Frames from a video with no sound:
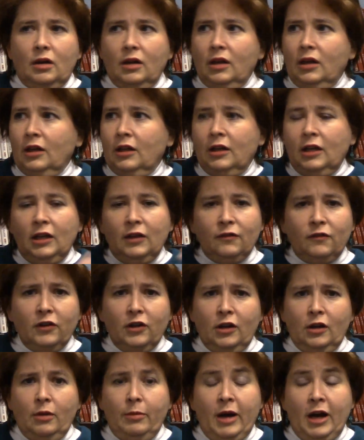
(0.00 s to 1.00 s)
an
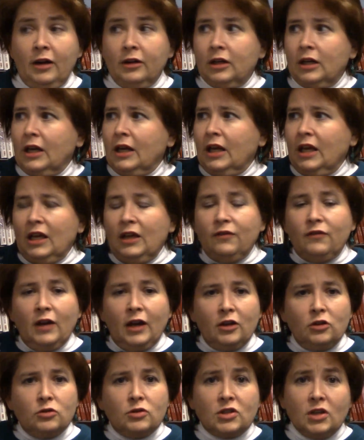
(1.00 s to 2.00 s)
infinite amount. He
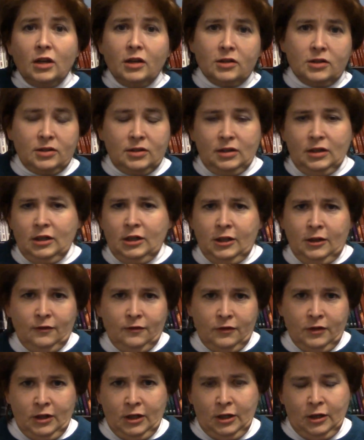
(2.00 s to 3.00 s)
values us an
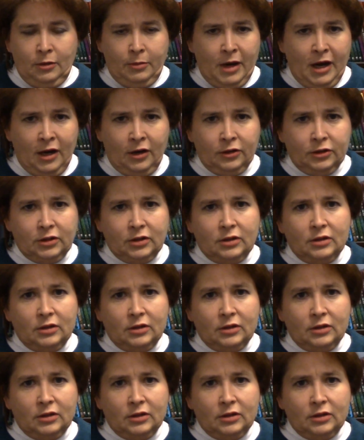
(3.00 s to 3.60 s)
infinite amount.